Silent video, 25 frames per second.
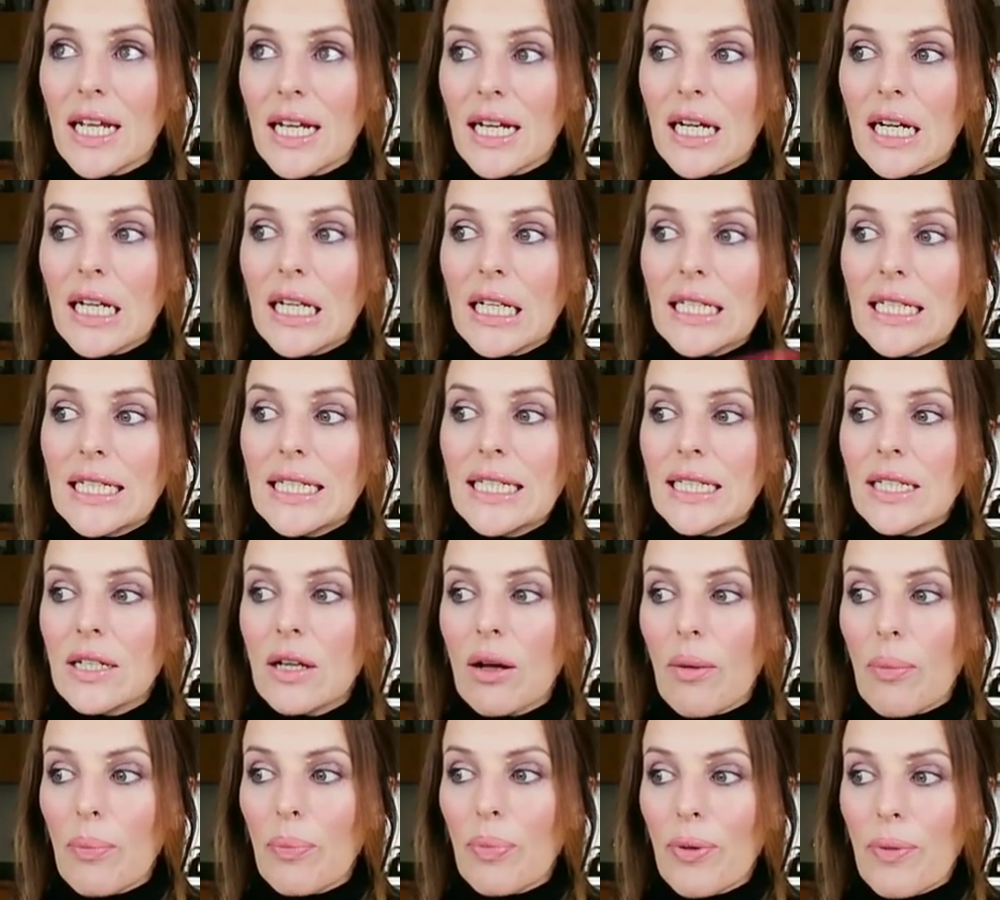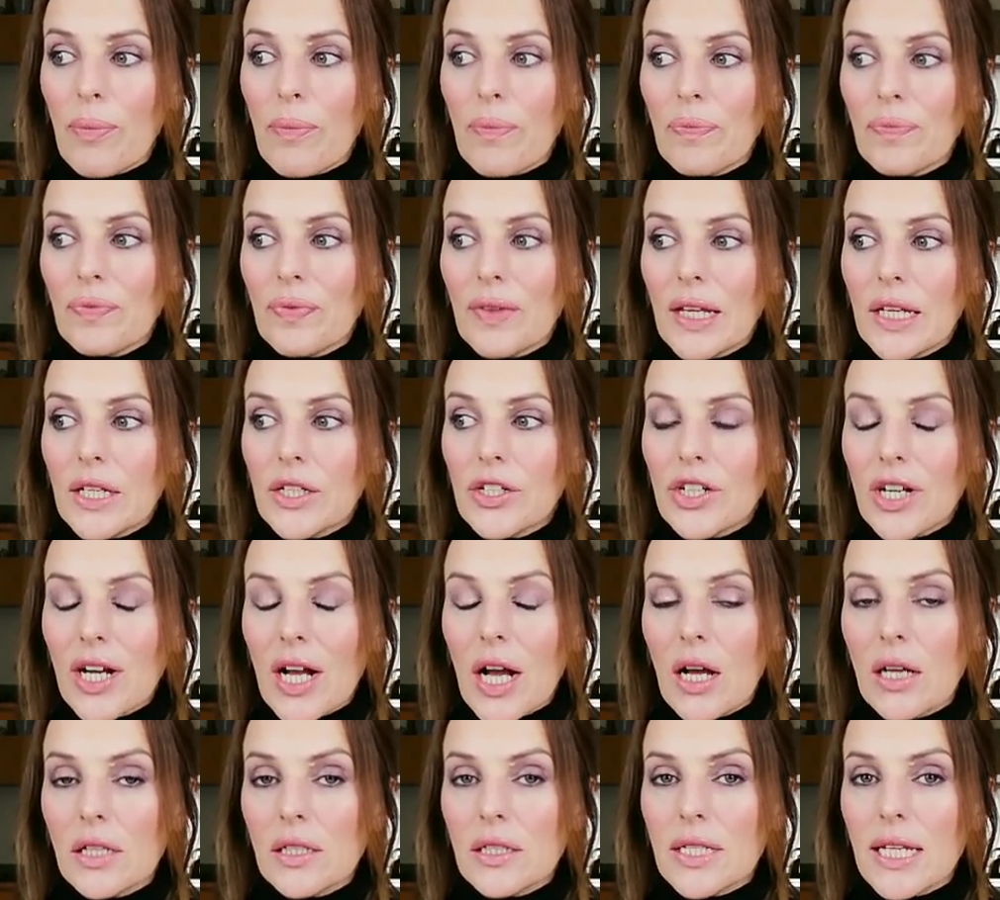clean up your
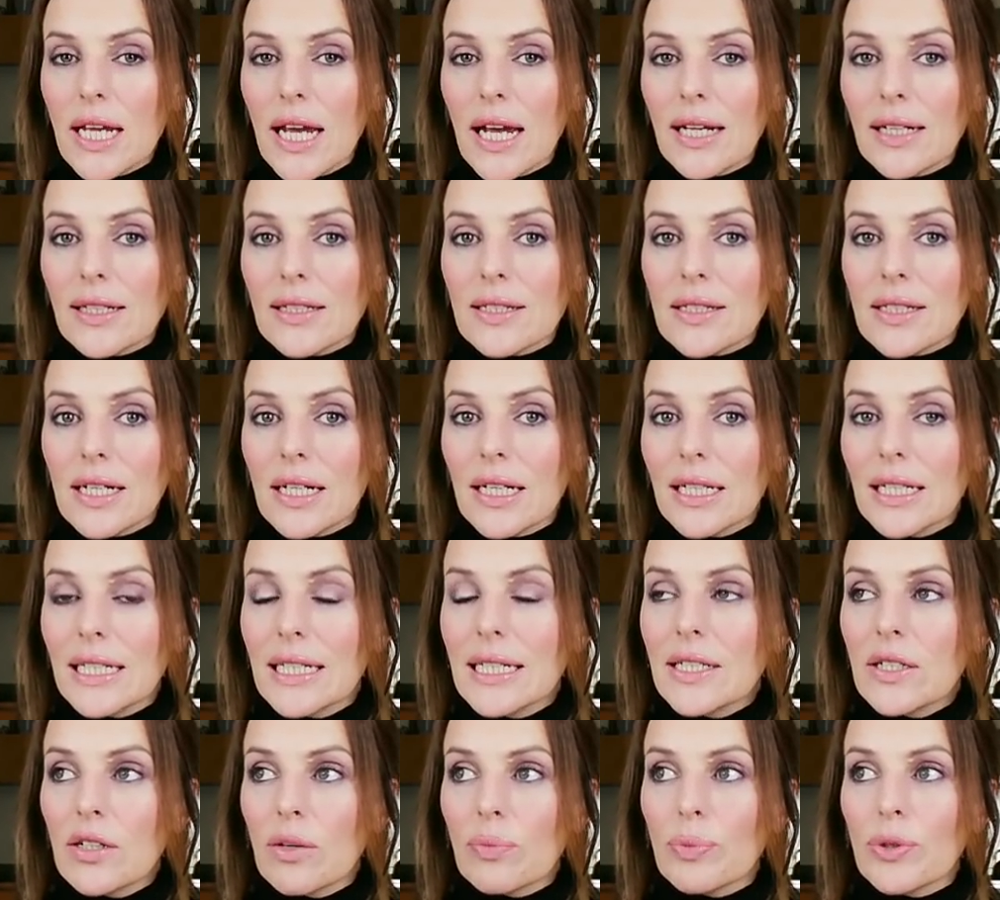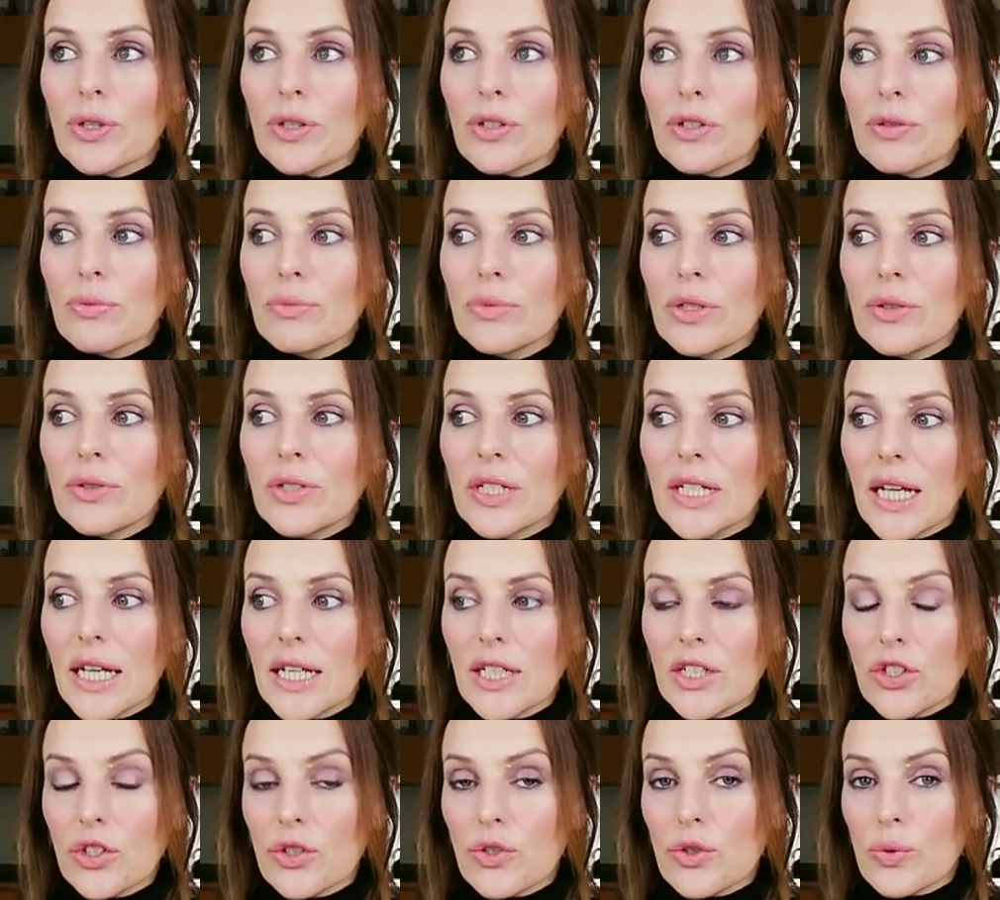contacts, clean up your
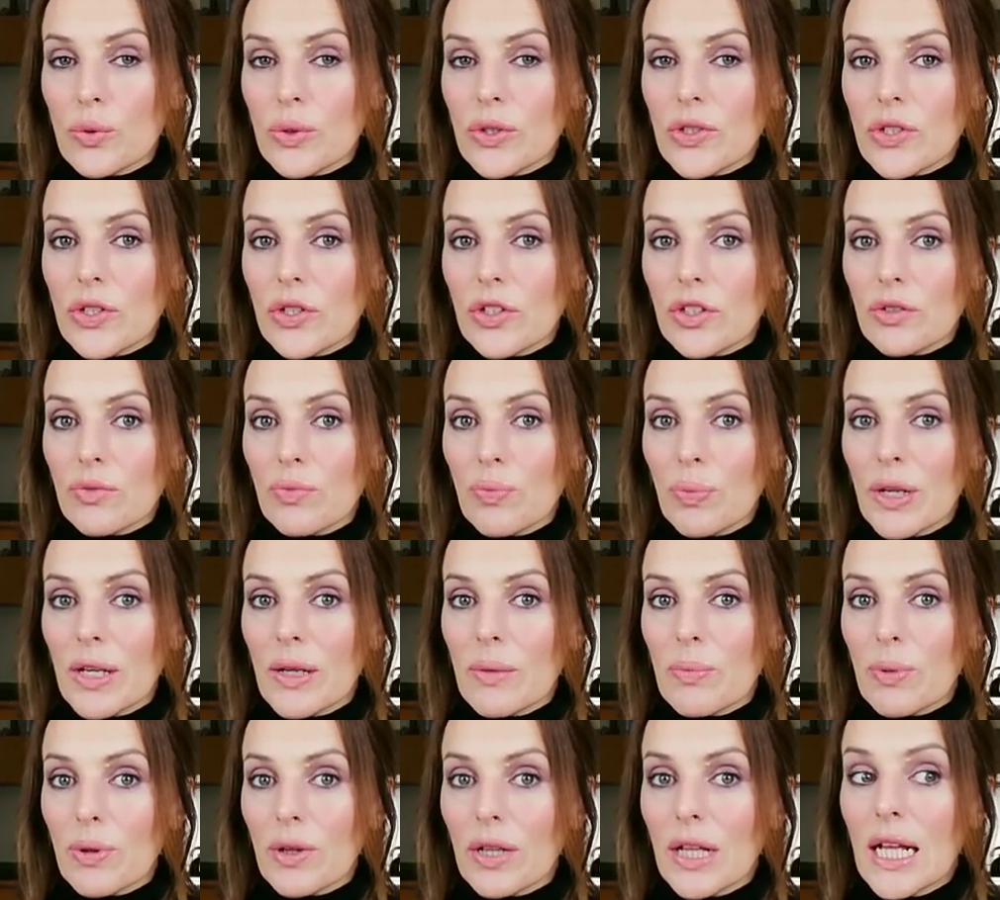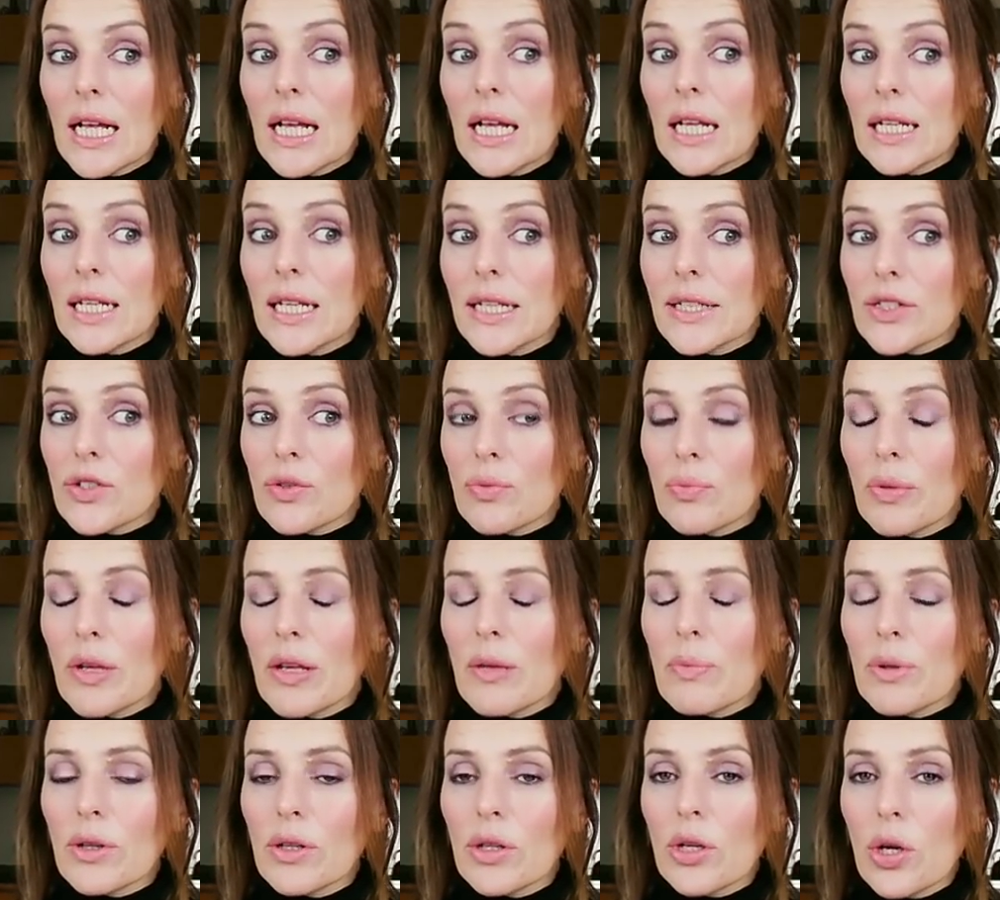communications with certain people, let some
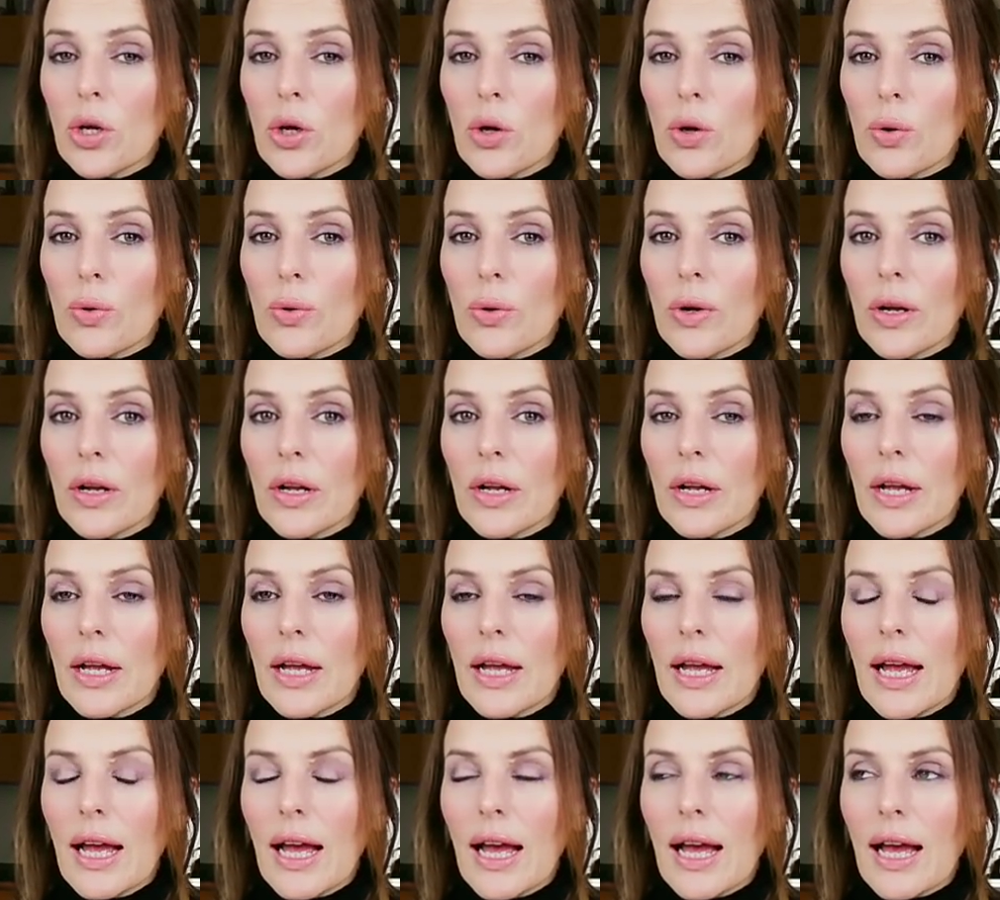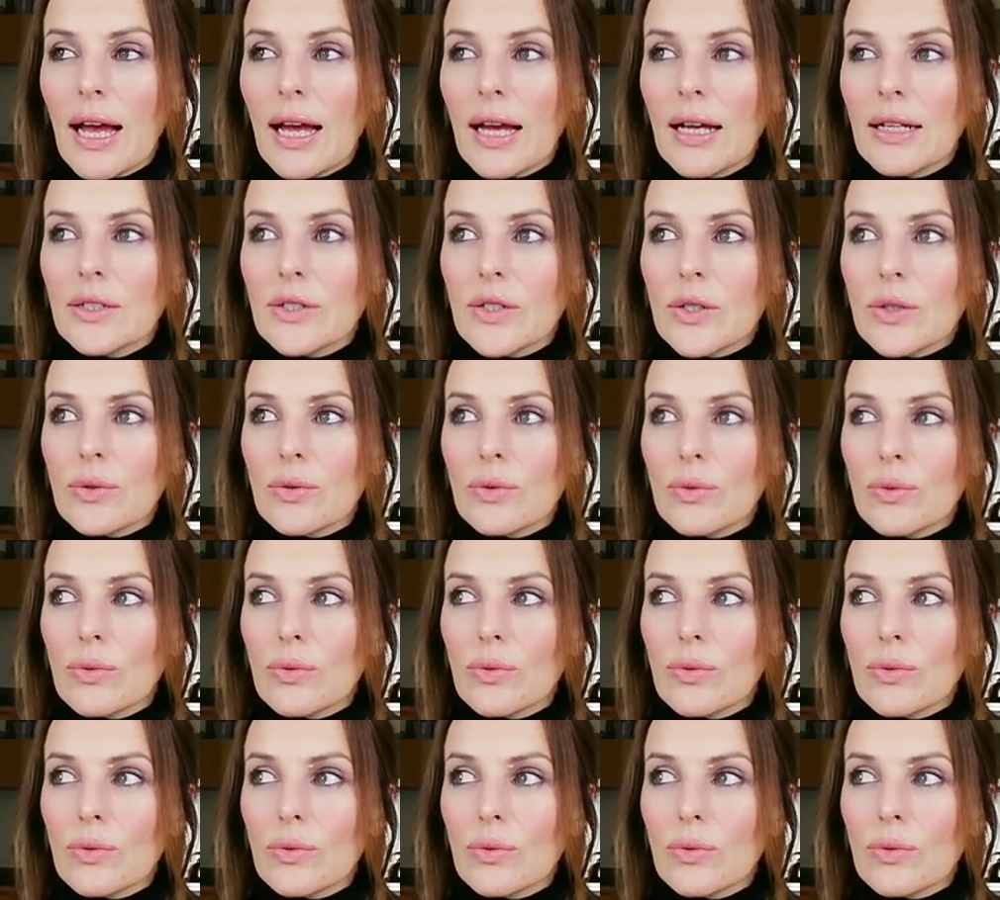people go, and